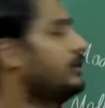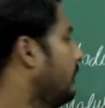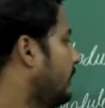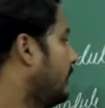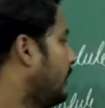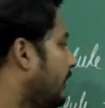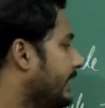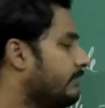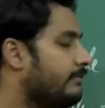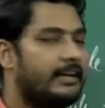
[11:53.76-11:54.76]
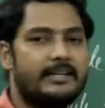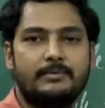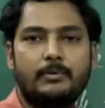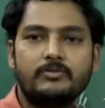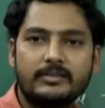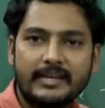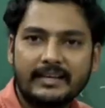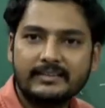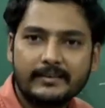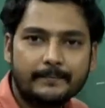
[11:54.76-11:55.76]
our heat ventilation process,
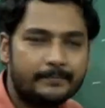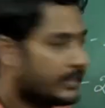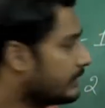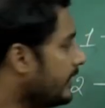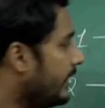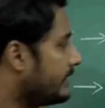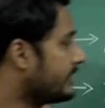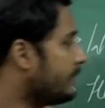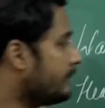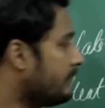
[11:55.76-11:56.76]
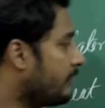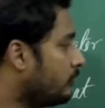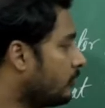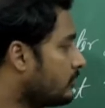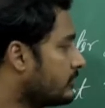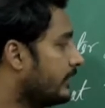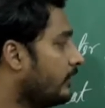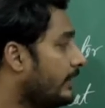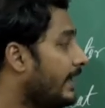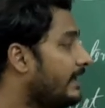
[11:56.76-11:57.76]
I can say. Then at the same time we are going to
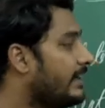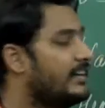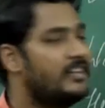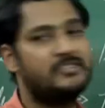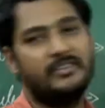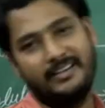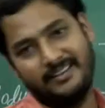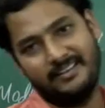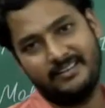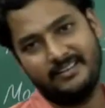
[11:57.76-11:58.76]
concentrate on air conditioning.